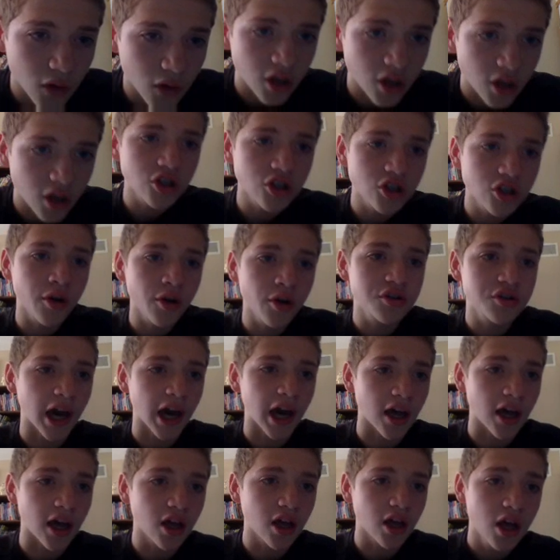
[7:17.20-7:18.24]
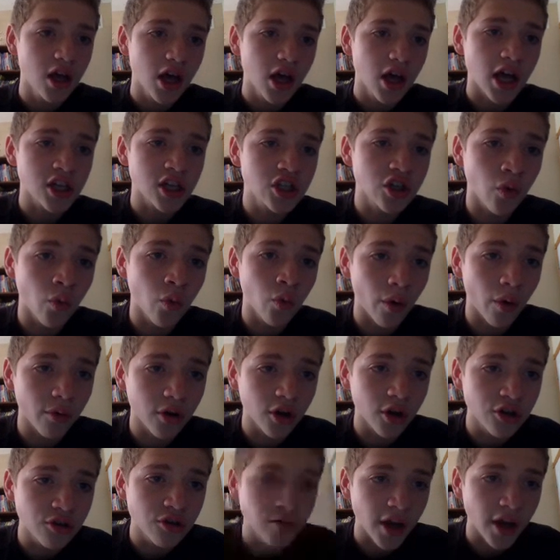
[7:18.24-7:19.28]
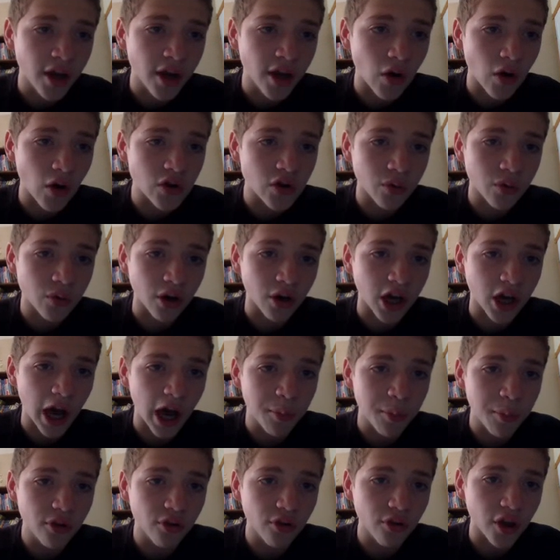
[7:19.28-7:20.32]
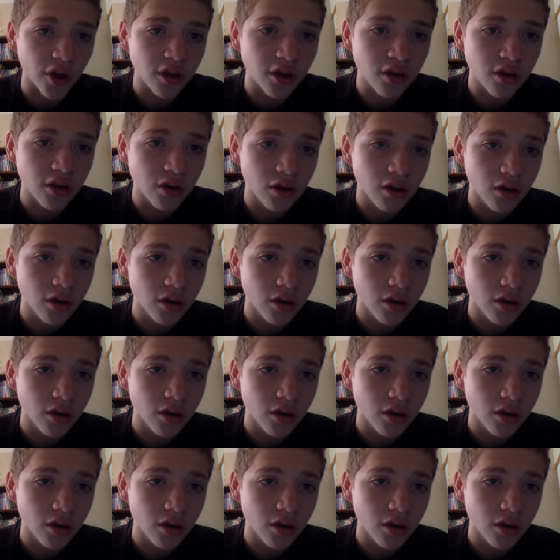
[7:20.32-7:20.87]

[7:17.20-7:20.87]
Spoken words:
here's that. And so what we're going to do now is we're going to copy the link.